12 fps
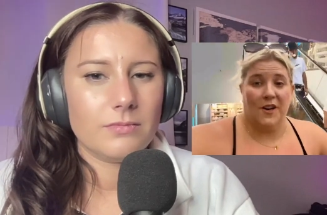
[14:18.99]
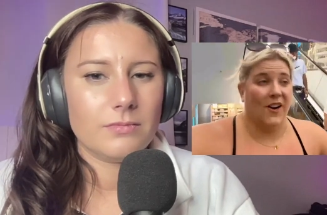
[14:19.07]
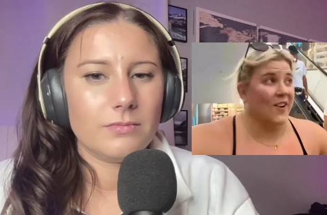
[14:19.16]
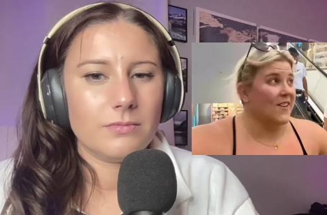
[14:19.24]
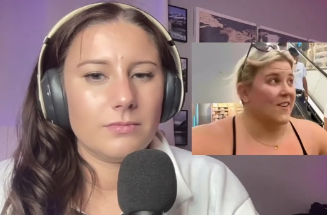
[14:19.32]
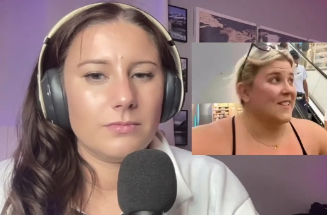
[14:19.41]

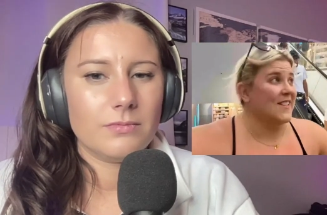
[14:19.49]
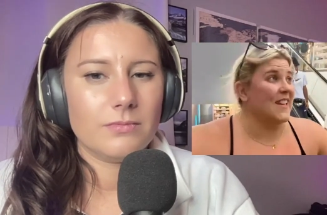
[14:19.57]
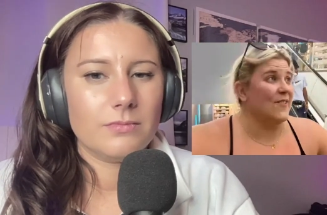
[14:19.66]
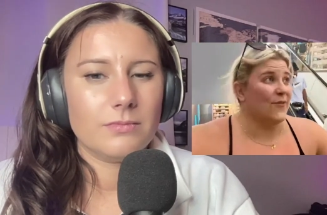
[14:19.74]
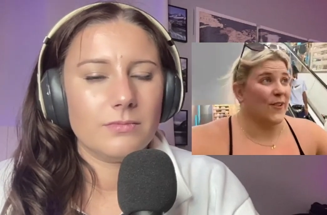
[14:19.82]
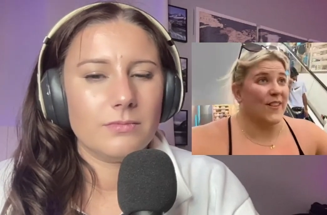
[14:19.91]

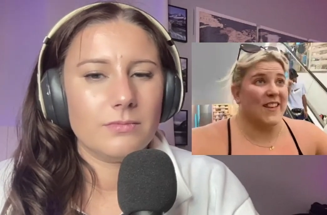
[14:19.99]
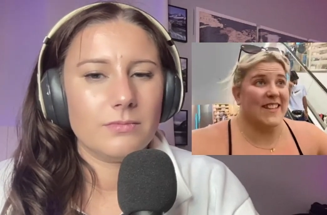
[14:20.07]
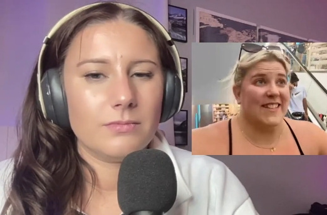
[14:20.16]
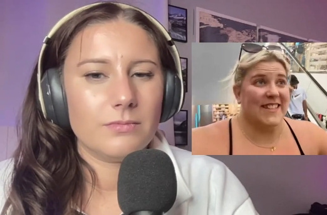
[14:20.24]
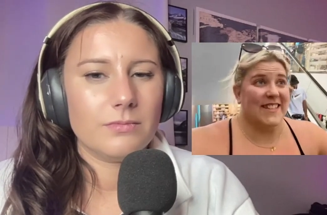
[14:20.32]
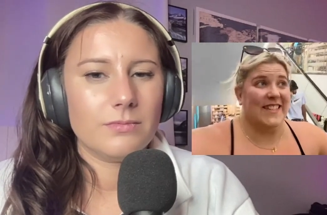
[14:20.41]
Speaker 1: currency for
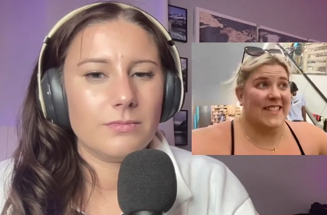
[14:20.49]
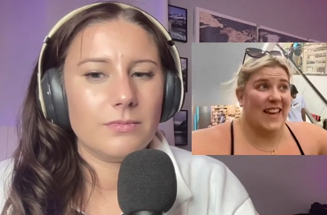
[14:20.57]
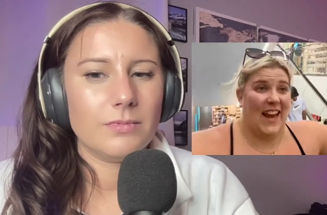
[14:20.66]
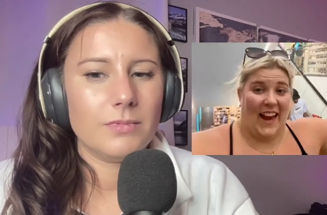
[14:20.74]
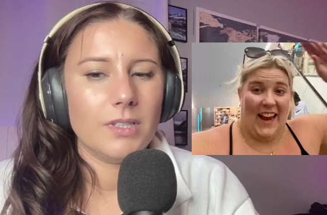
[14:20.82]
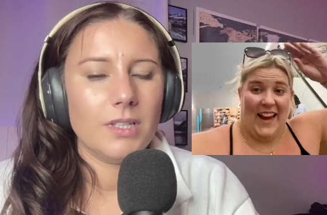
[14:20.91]
this
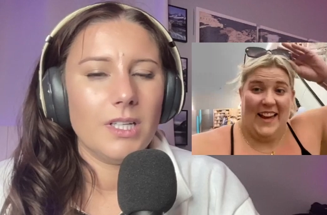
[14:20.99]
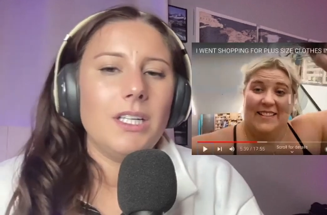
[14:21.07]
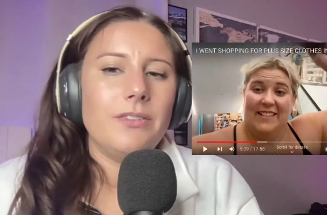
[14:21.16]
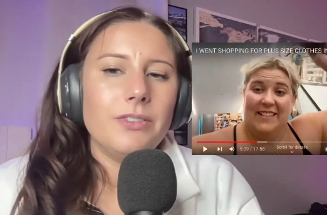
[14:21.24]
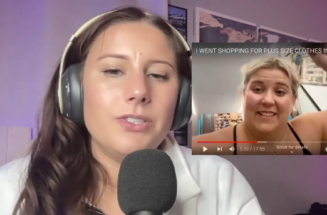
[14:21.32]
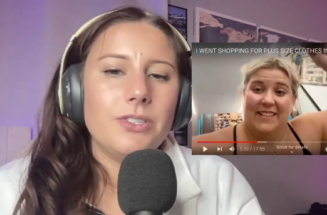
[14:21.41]
today.
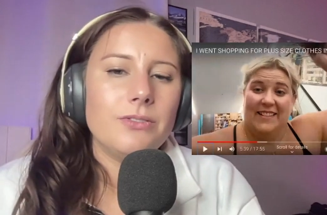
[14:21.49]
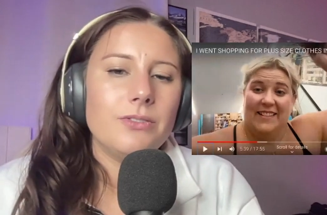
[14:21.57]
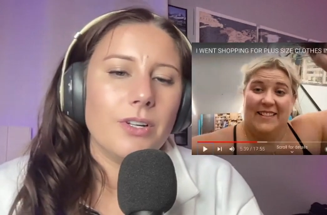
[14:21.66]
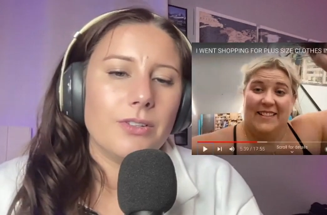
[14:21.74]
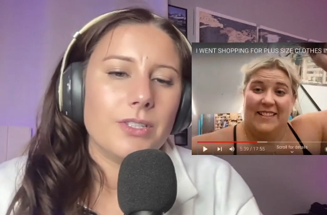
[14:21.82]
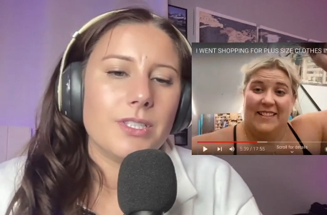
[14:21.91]
Speaker 2: If you do
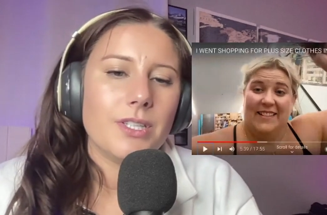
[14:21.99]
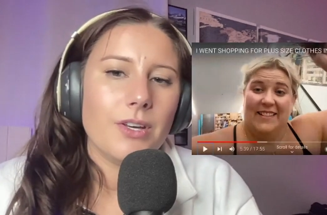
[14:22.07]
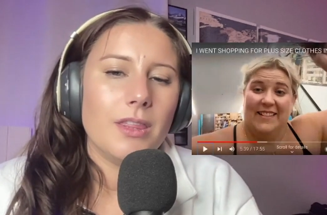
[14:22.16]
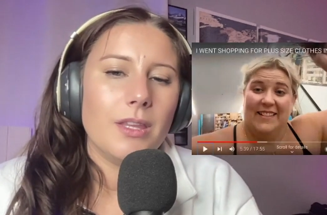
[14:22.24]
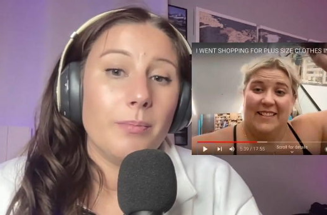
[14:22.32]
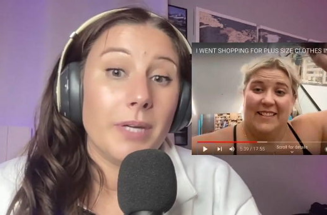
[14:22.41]
notice
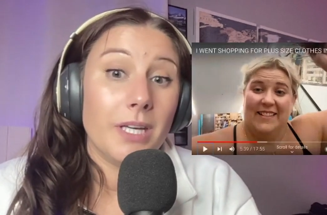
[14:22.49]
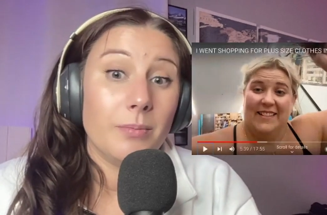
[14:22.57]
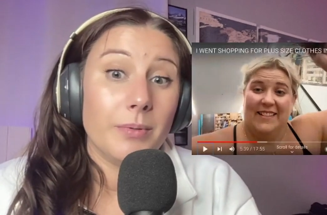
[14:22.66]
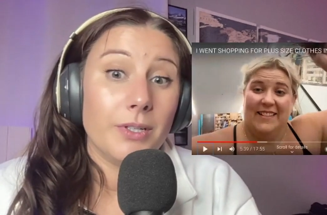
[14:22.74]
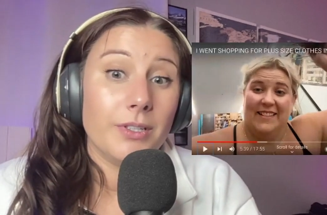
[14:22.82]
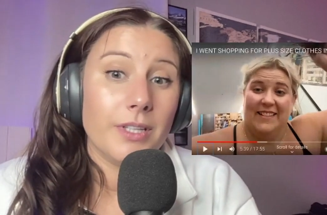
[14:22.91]
though, the
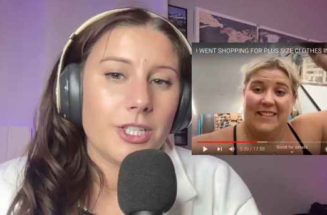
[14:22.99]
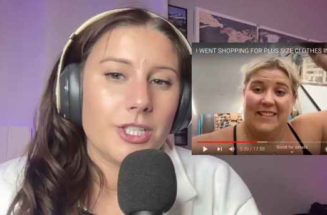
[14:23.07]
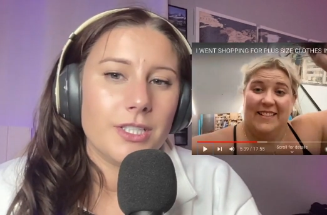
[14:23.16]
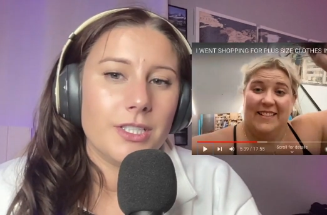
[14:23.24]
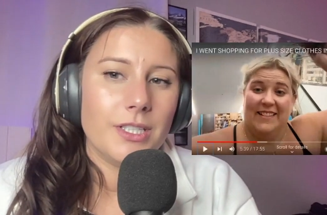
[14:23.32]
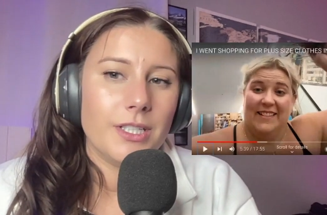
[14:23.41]
people that
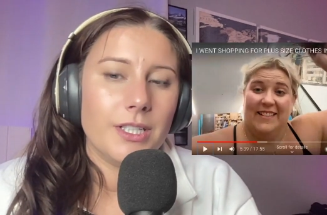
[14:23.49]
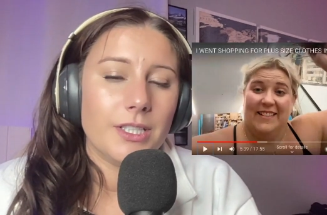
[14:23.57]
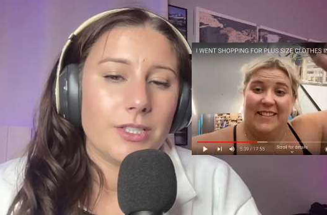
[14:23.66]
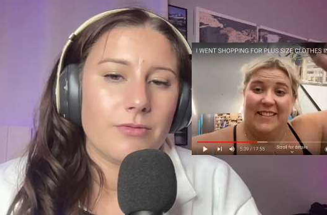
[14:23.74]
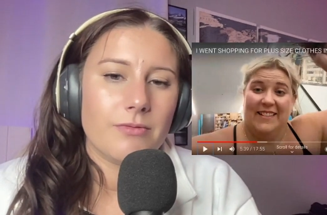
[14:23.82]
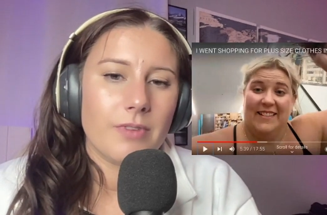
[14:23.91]
she
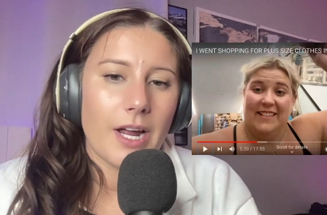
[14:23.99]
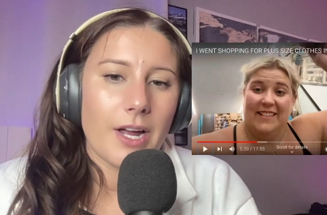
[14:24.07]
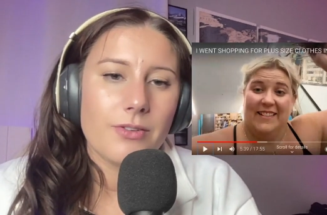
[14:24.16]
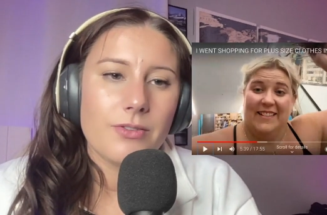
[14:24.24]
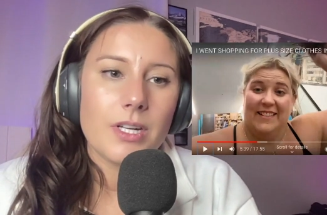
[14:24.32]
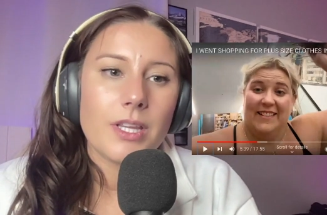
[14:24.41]
is
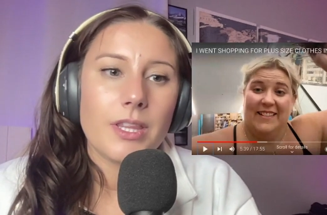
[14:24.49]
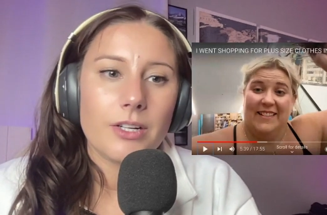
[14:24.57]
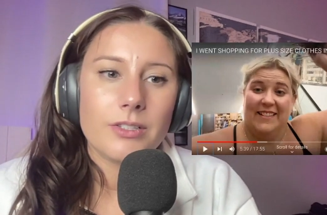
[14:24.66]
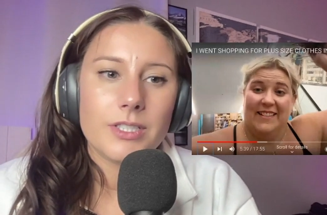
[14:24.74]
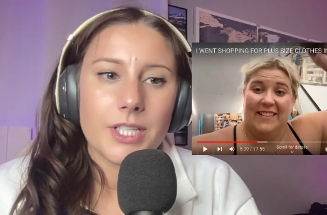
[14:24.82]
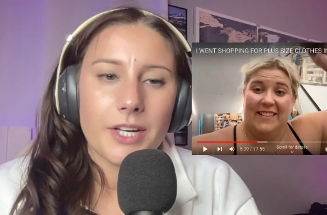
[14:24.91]
around,
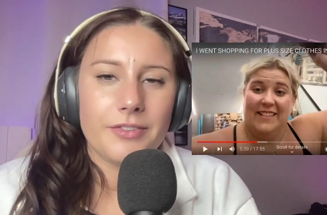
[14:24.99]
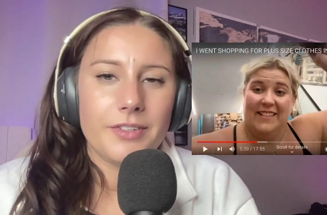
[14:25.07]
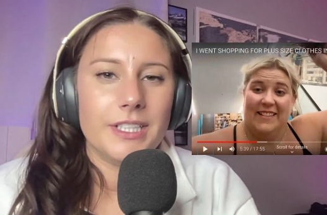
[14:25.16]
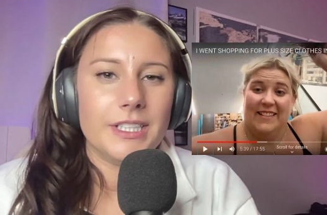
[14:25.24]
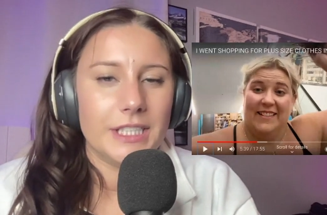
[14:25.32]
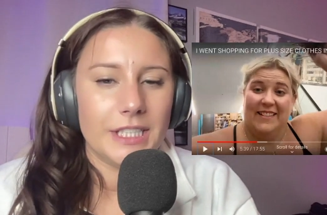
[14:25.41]
they're
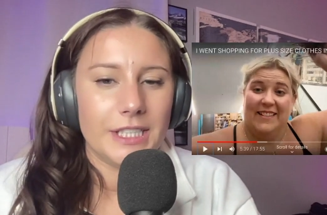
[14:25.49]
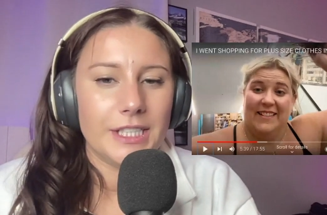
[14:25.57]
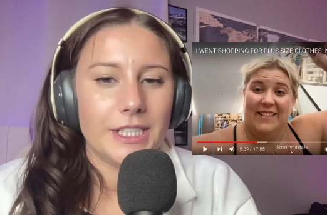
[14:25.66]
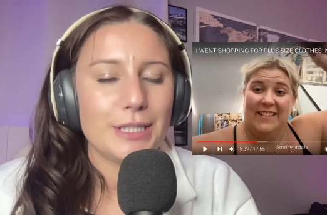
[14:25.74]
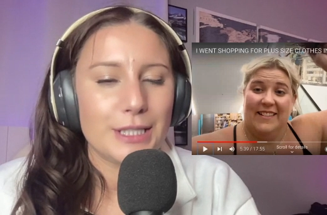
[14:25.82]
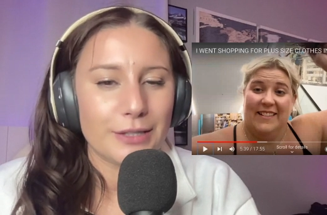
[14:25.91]

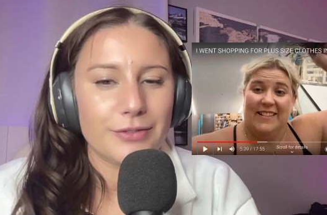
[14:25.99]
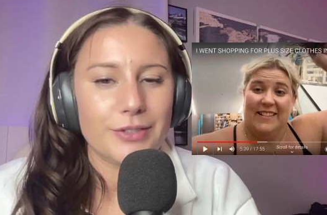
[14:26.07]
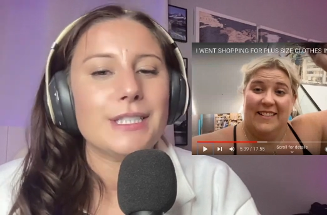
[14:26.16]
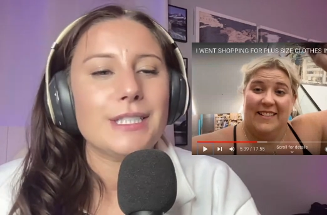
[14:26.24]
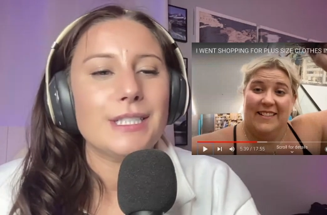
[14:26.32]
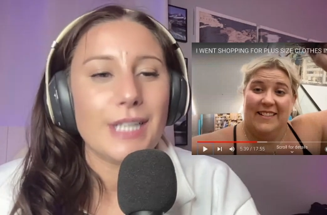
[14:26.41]
definitely
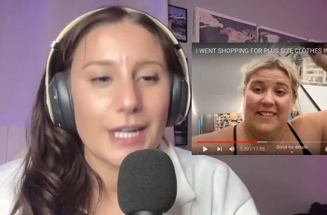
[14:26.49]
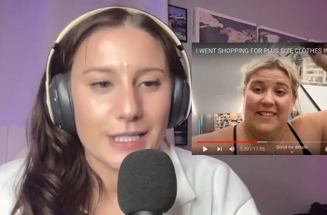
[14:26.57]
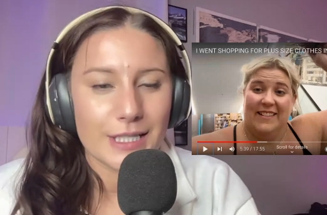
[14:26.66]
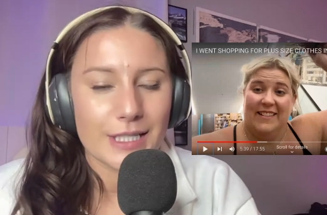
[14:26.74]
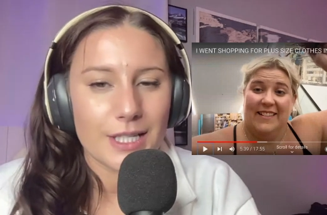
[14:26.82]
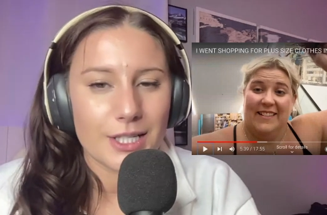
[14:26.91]
different
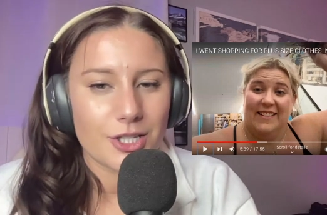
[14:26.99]
sizes than